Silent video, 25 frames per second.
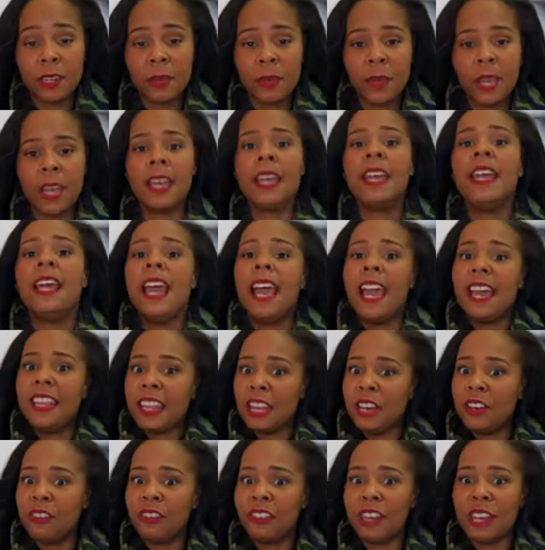anyway,
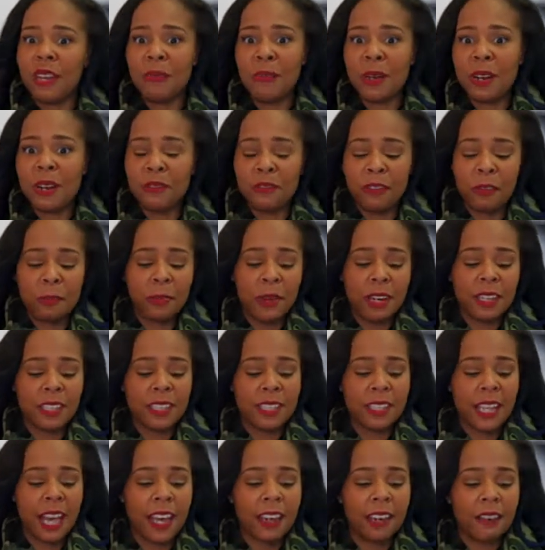and they create wonderful
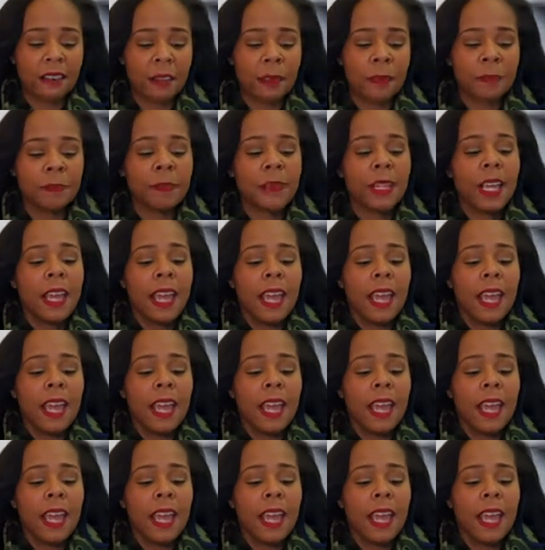brushes out of them.